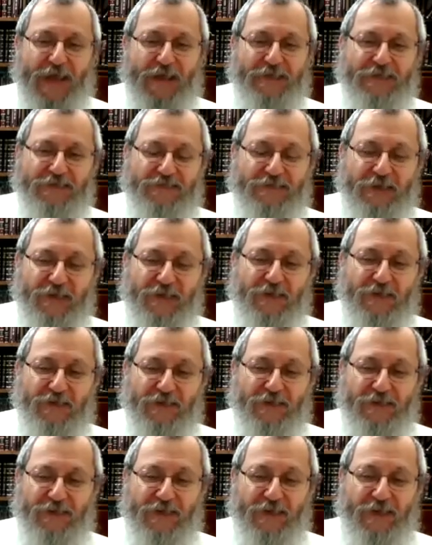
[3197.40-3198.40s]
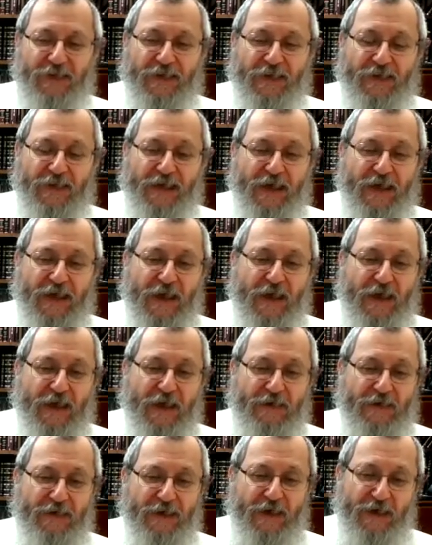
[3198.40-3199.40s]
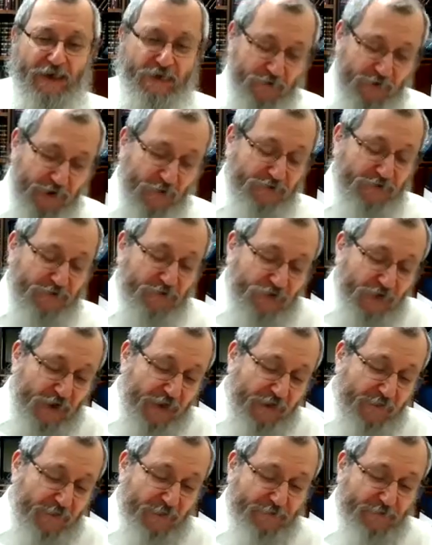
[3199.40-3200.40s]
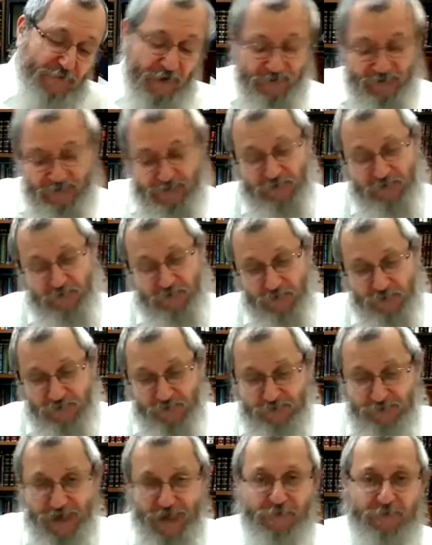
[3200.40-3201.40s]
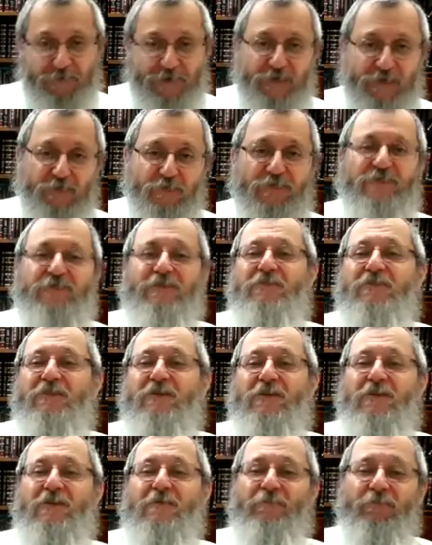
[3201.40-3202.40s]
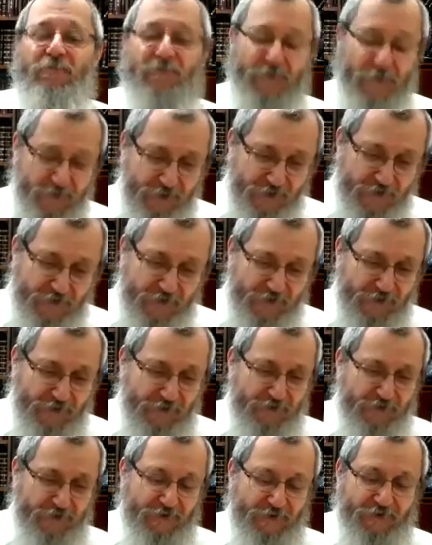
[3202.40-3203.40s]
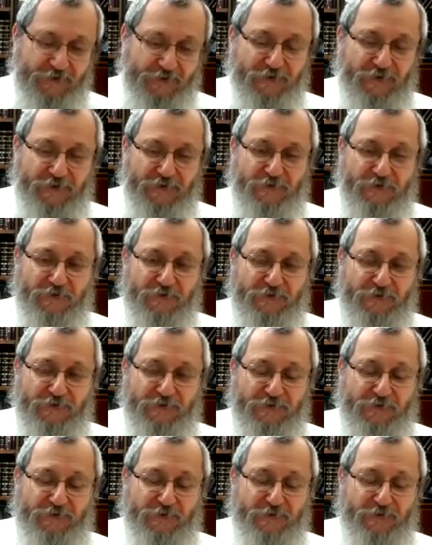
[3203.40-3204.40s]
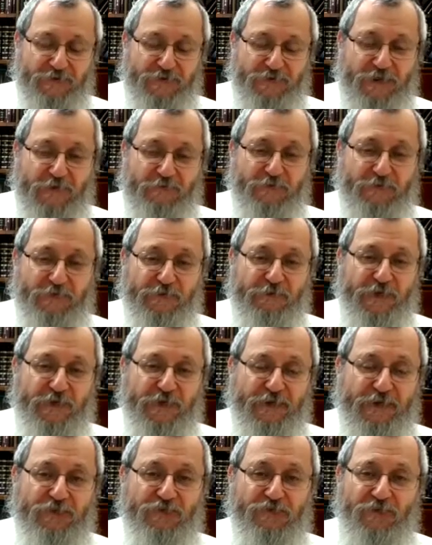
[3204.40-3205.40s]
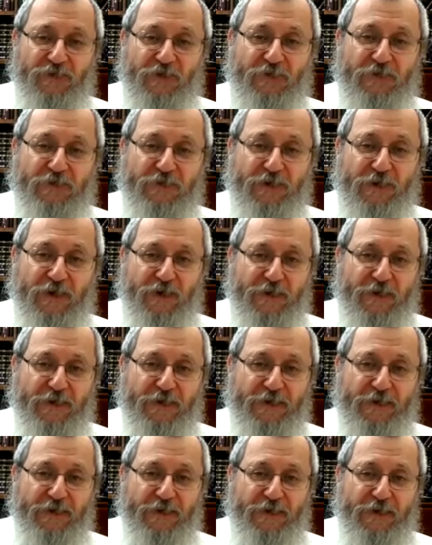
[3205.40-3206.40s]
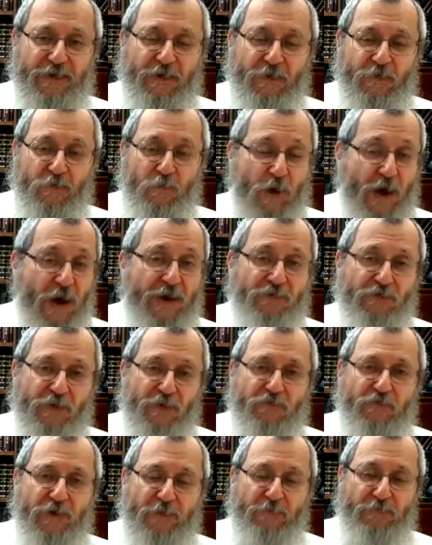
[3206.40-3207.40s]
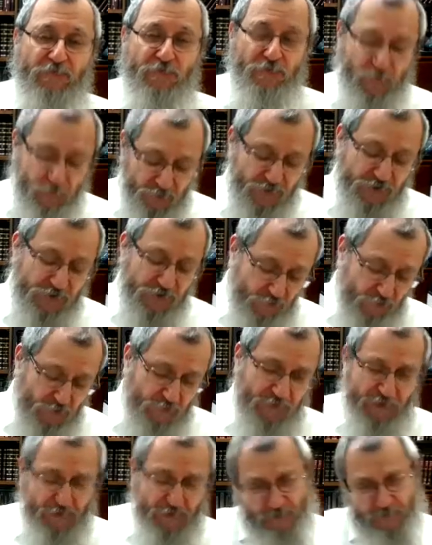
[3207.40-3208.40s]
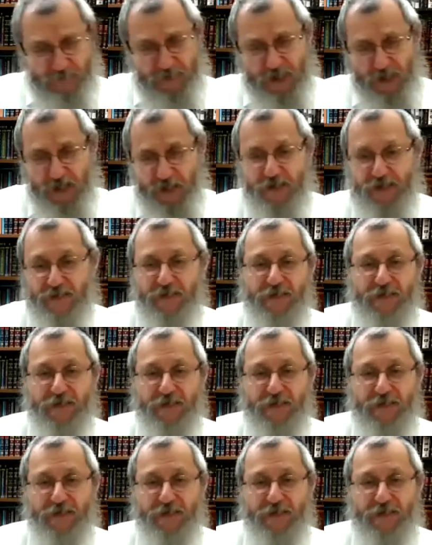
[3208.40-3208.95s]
So again, I when I was a child, and my father was makbid, he was he was careful to make kiddush only on wine, not grape juice, which is what many people are.